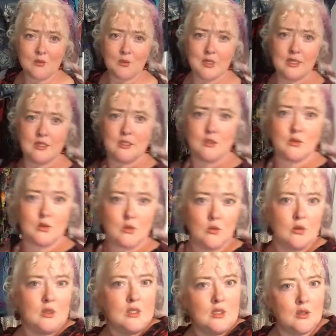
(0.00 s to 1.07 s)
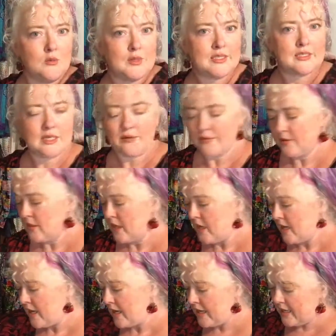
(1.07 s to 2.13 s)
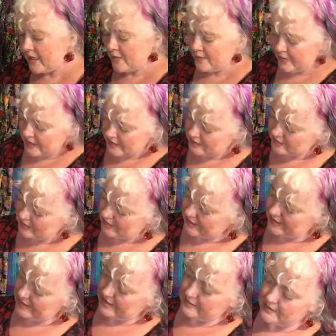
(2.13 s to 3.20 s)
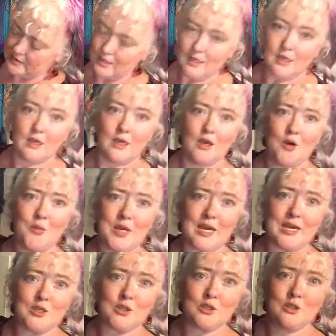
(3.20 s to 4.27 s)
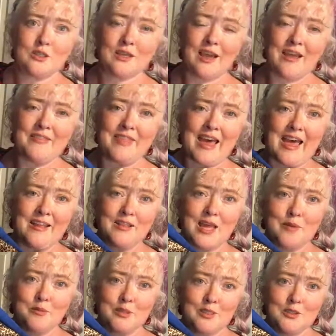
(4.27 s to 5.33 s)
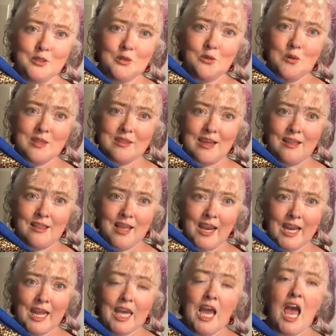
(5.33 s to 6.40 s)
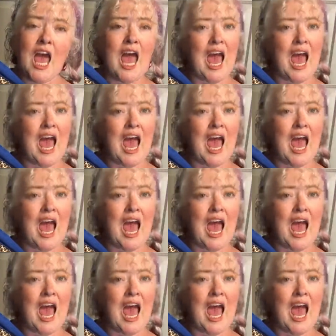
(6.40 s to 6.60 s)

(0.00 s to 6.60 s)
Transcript: We'll get to those. Oh, hello, my sleeve. Um, this is, oh my gosh, look at that. That blue with that lining.